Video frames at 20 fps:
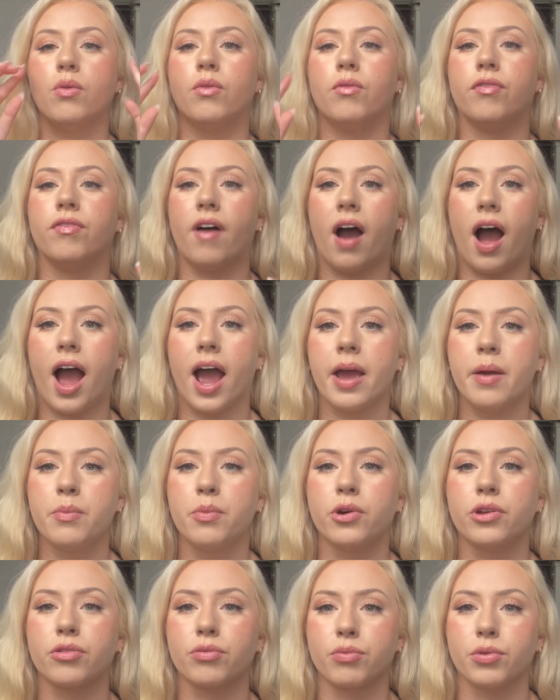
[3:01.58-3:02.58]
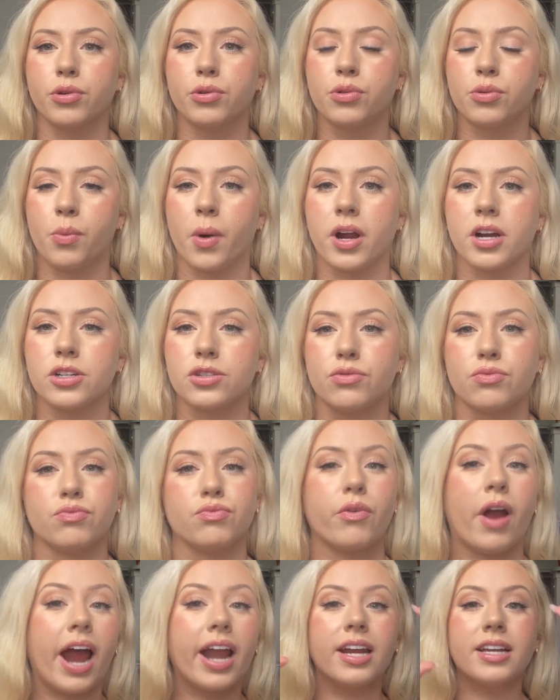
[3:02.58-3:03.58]
vibe with Ruth Ware's
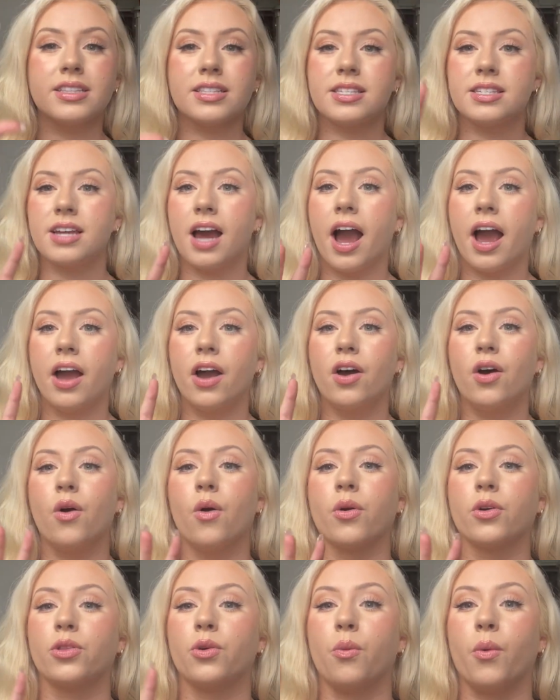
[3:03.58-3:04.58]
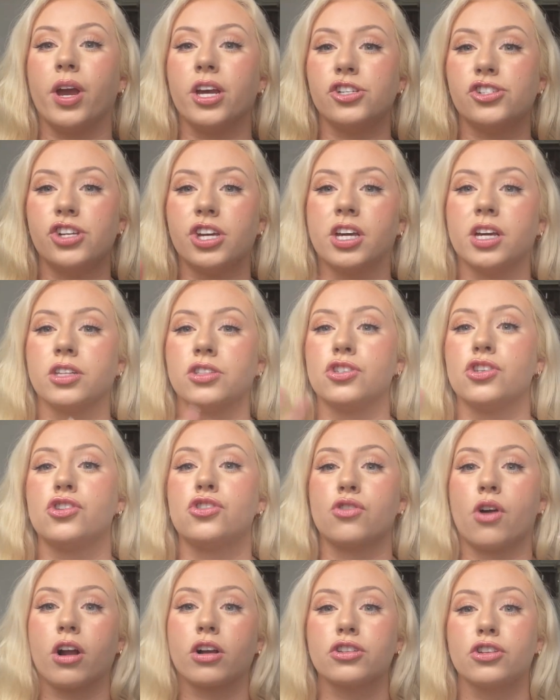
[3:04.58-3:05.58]
writing style or the way she
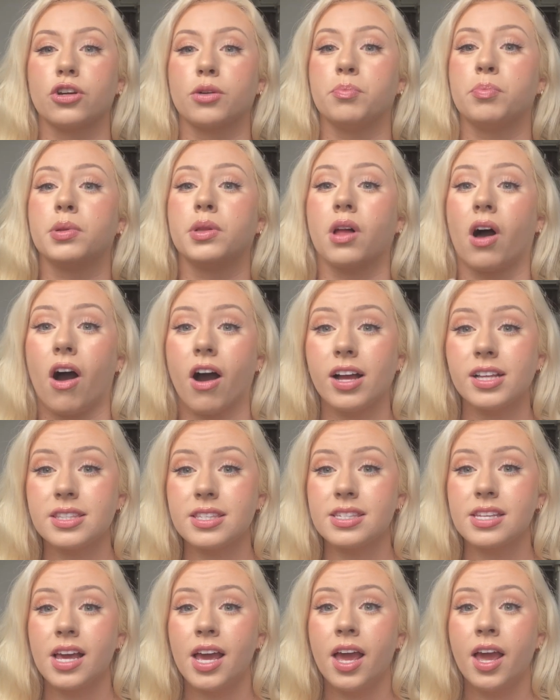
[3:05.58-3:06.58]
constructs her plots,